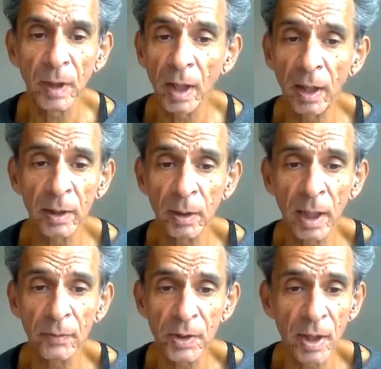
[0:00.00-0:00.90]
I don't
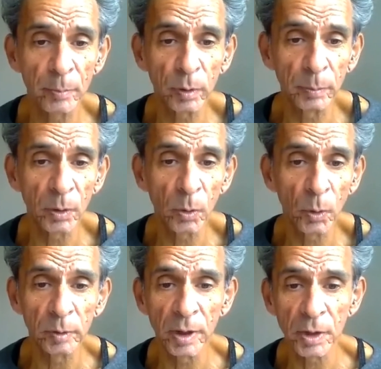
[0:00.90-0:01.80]
have the temperament or
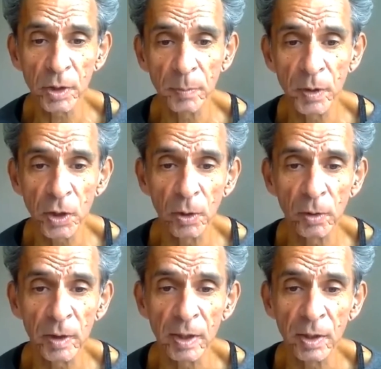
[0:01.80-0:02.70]
the religious
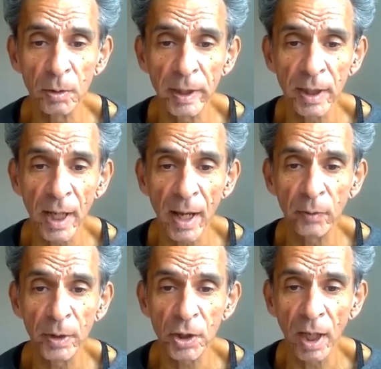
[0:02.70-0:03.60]
maturity to greet
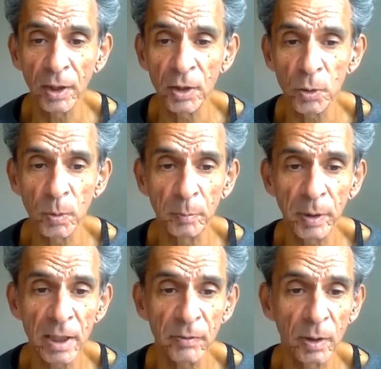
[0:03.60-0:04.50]
every challenge with
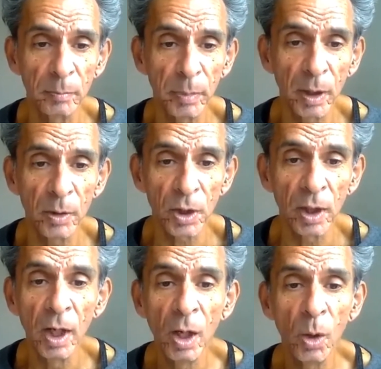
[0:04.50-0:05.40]
peaceful composure
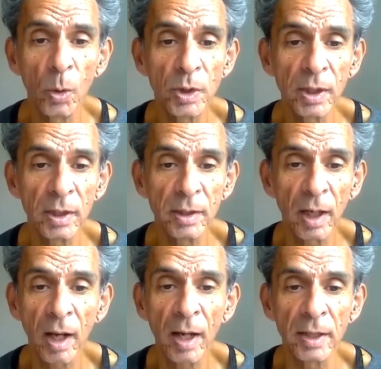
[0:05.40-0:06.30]
or to
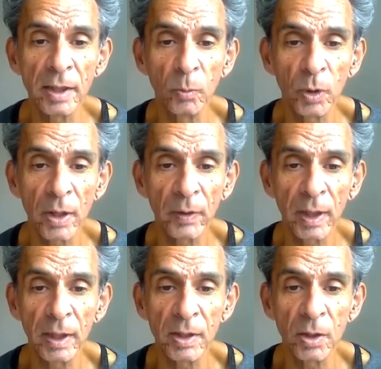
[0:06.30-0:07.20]
delight in whatever
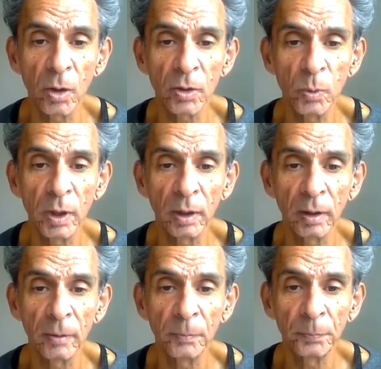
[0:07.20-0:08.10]
is God's
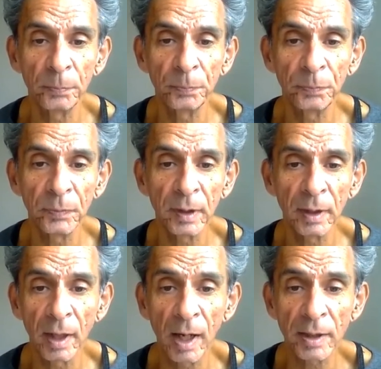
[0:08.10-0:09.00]
will.
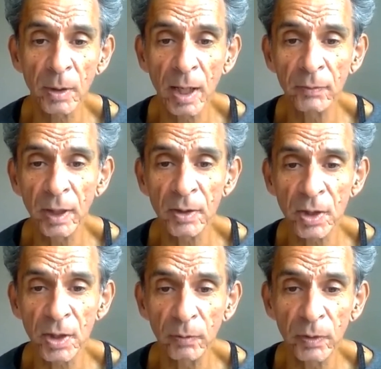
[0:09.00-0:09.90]
I don't have the
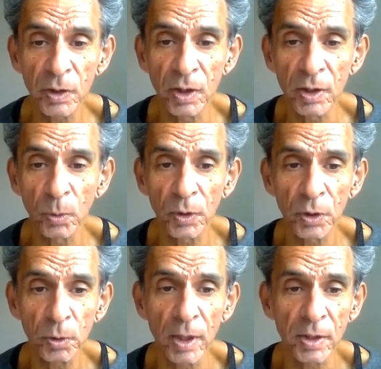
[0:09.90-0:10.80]
unselfishness or the
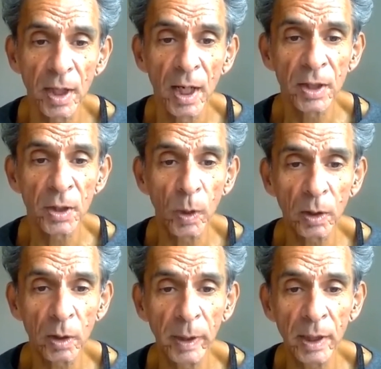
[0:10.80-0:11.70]
trust to
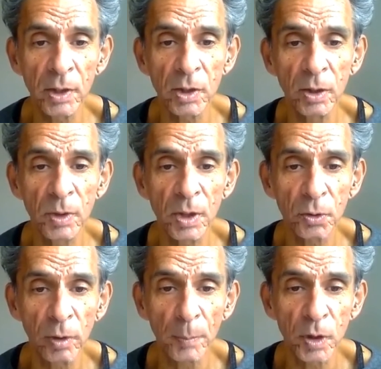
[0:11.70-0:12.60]
welcome each new
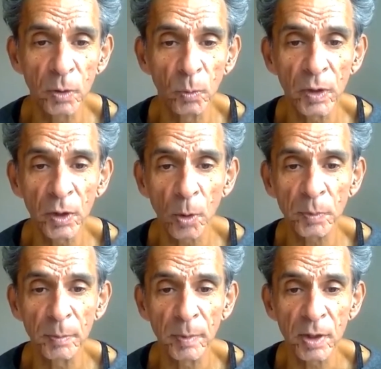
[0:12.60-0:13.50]
disruption with an
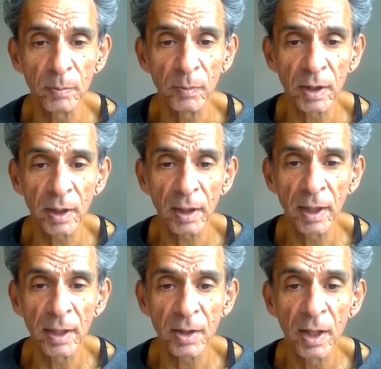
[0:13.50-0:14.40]
optimism that
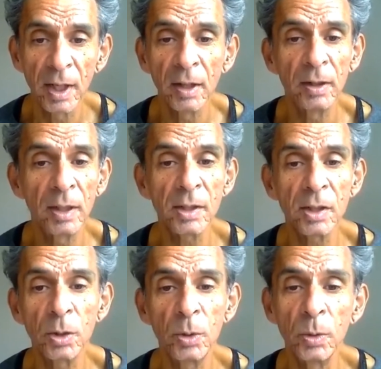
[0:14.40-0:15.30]
declares this
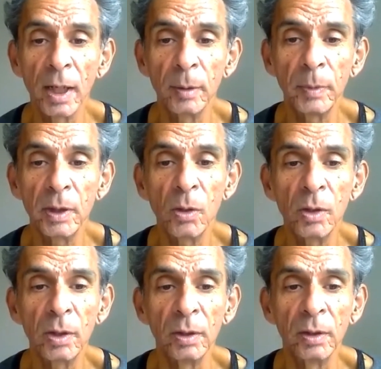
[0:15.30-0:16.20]
too can be
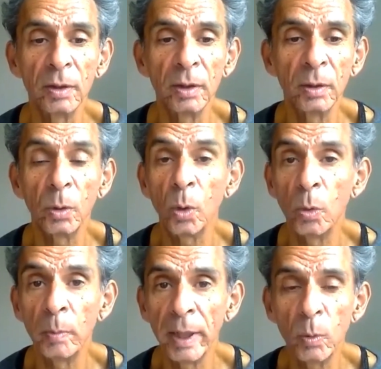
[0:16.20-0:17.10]
conquered or
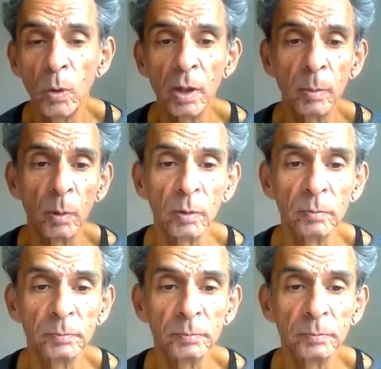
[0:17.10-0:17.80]
made workable.